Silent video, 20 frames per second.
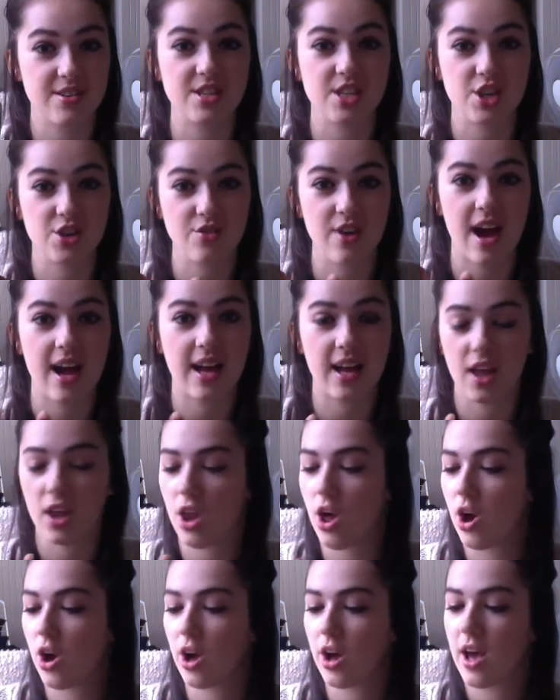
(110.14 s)
is a crack
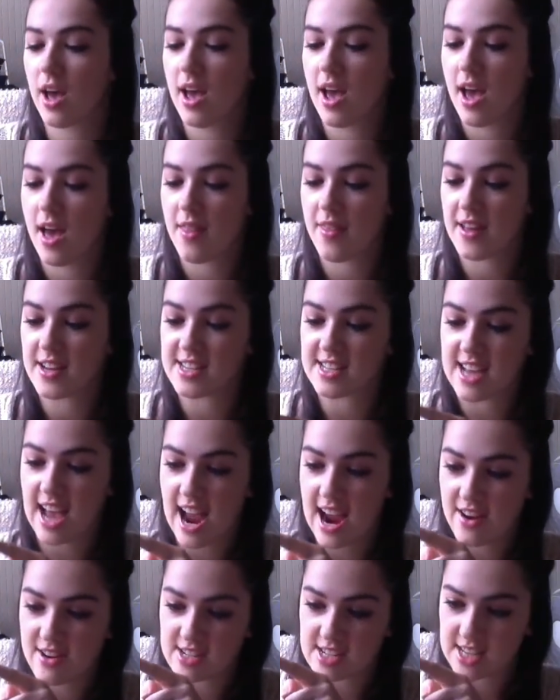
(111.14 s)
along the
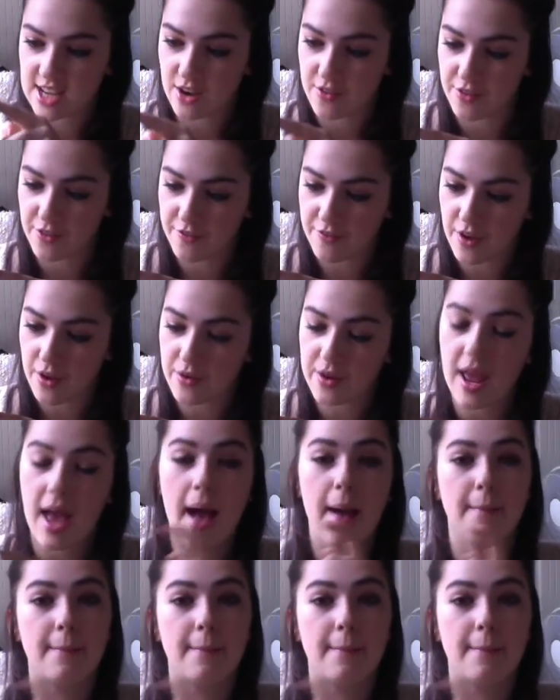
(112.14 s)
entirety of the phone.